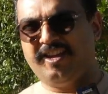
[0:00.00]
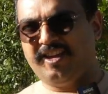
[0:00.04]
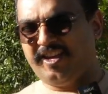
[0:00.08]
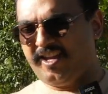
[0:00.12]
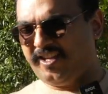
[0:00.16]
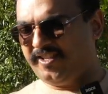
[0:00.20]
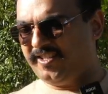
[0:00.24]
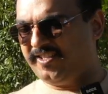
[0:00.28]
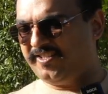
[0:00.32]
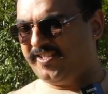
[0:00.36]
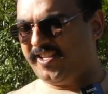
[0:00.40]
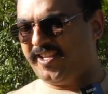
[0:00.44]

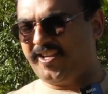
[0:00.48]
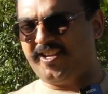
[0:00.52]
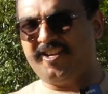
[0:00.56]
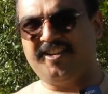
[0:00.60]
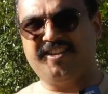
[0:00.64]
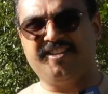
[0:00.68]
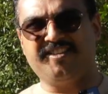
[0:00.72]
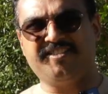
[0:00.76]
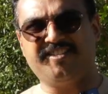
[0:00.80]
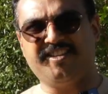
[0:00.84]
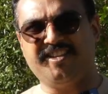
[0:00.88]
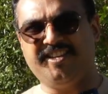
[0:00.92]
and the
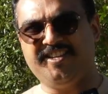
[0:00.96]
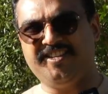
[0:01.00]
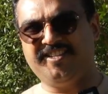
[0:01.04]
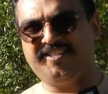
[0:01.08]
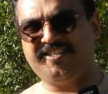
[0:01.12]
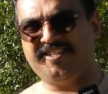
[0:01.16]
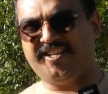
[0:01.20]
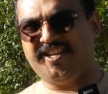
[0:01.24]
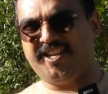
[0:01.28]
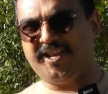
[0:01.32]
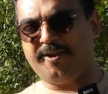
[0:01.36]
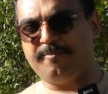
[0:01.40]
second is
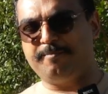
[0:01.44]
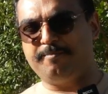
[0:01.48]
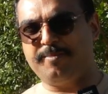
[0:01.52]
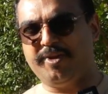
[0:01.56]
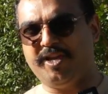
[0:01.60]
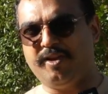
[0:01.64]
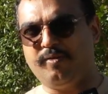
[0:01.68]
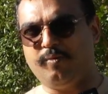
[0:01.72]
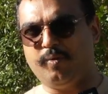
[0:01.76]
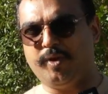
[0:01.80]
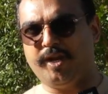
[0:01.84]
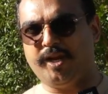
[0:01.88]

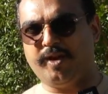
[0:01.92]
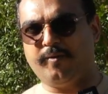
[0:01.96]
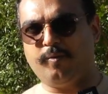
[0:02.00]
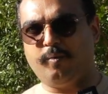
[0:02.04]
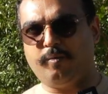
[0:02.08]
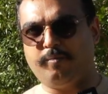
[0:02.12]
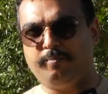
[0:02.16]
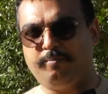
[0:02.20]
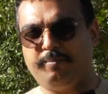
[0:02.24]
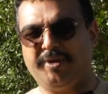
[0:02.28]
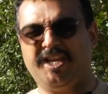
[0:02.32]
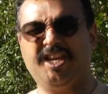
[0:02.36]

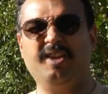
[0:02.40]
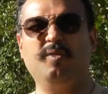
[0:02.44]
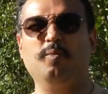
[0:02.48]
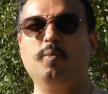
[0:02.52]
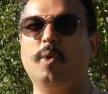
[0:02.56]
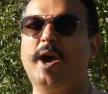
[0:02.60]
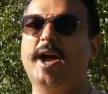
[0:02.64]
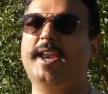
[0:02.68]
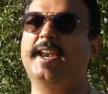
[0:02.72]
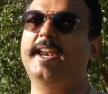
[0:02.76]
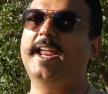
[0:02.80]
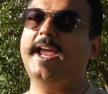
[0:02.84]

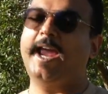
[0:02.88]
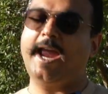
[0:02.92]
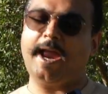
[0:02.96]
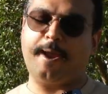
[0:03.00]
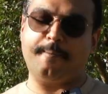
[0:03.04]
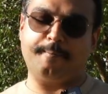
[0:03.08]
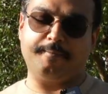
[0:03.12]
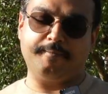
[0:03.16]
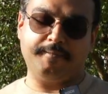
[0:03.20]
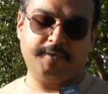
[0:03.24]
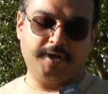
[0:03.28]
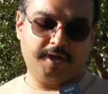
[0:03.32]

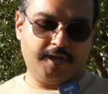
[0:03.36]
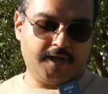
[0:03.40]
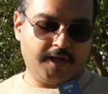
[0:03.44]
ECMB1m.